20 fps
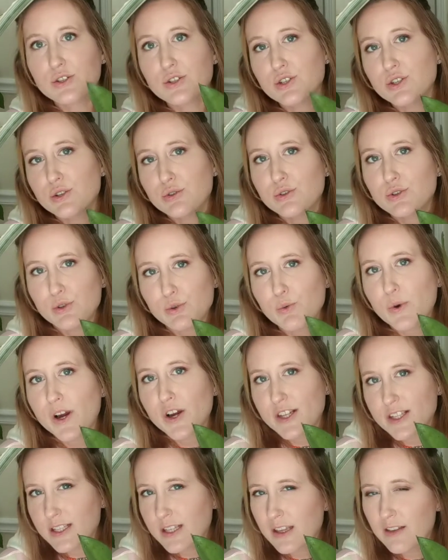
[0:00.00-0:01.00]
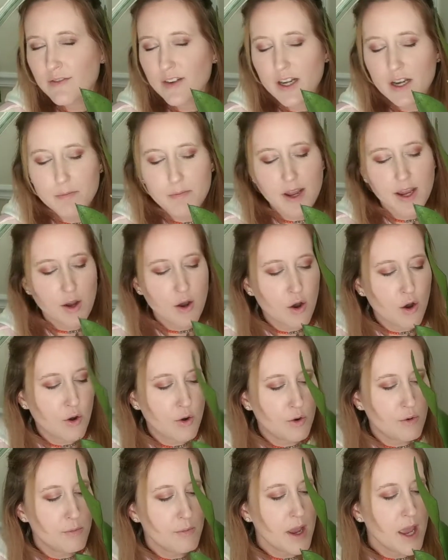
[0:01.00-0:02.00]
due to where it's living in my
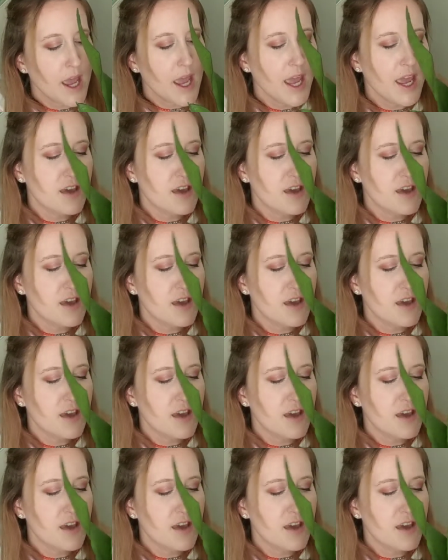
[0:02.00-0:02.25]
home.